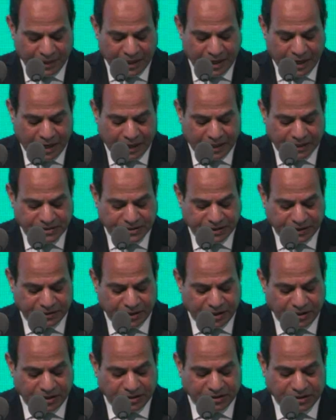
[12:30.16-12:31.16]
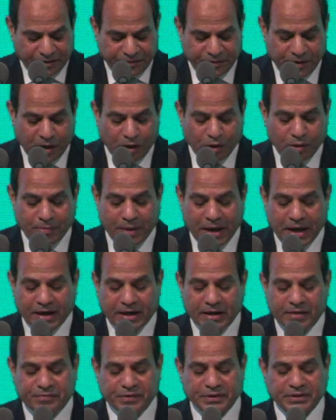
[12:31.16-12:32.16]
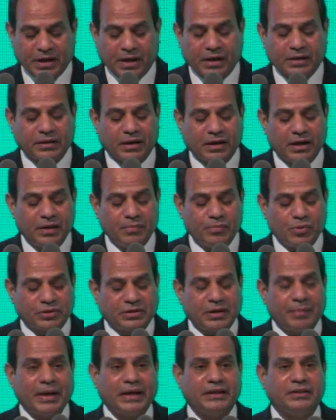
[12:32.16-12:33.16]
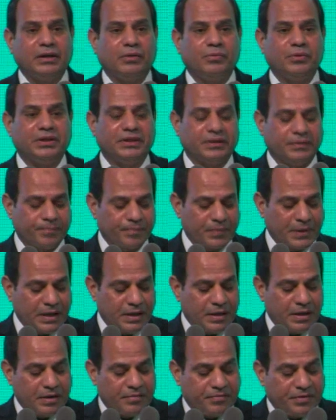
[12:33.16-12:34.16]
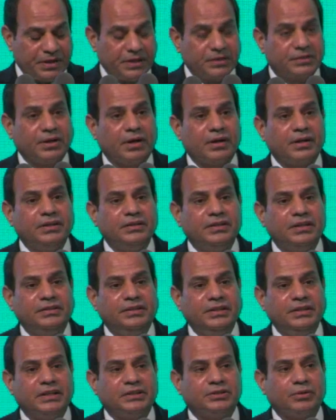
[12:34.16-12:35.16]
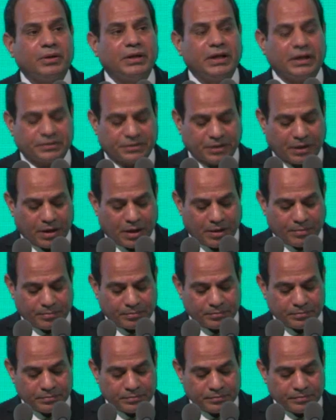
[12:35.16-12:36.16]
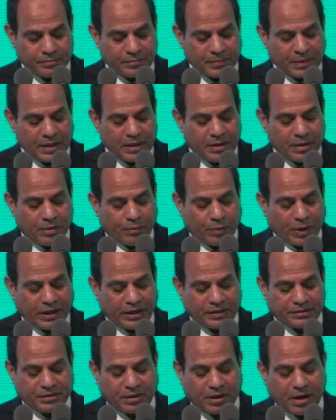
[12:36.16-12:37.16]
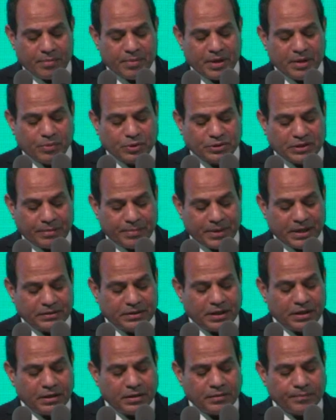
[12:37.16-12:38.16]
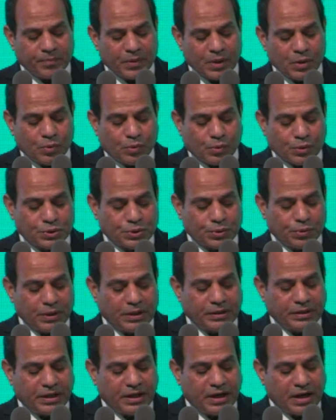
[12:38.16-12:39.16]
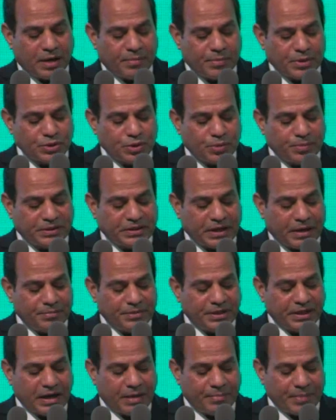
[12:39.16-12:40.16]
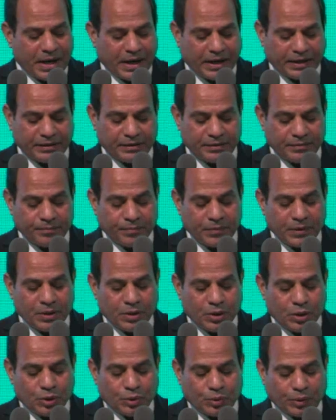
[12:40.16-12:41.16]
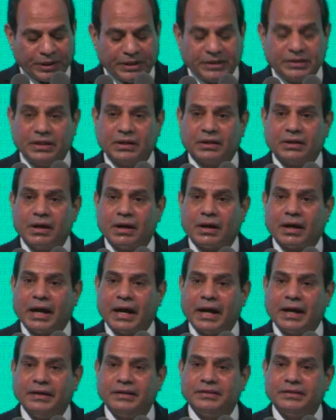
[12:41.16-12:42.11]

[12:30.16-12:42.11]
And in this regard, I would like to reiterate that Egypt is willing and ready to have peer-to-peer relations based on mutual respect and reciprocal respect